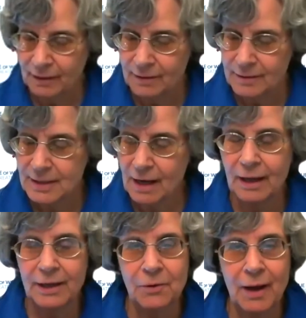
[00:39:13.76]

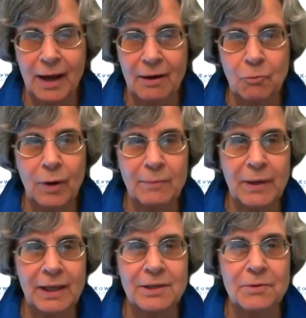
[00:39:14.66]
Scott, you have 1
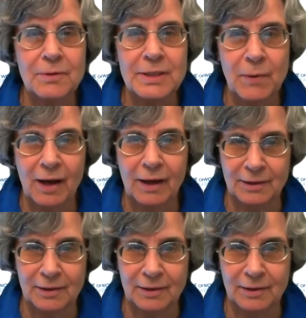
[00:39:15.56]
minute to respond.